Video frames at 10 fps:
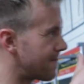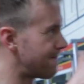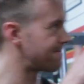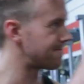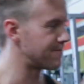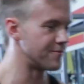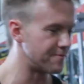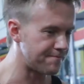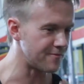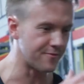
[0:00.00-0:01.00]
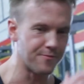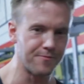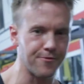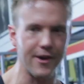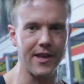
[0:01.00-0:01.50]
kind of pushing through.
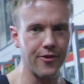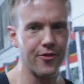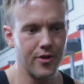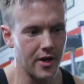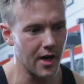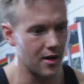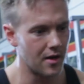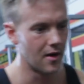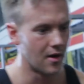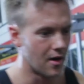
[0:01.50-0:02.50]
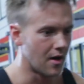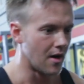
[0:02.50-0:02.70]
Breaking through, yeah. Today,